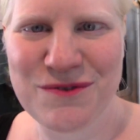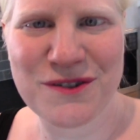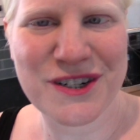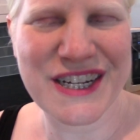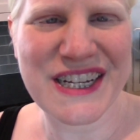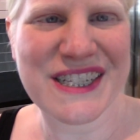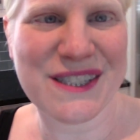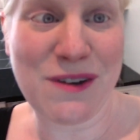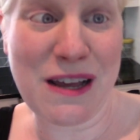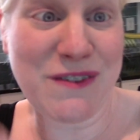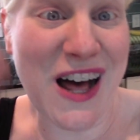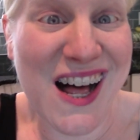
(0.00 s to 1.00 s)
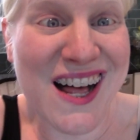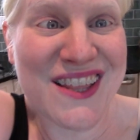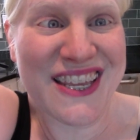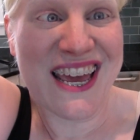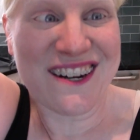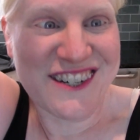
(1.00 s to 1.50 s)
4 days, so I have all
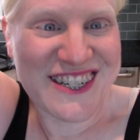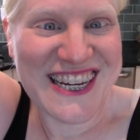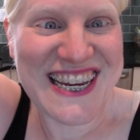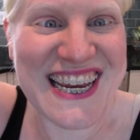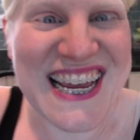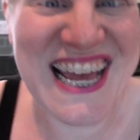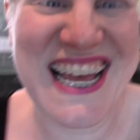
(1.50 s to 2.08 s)
the energy.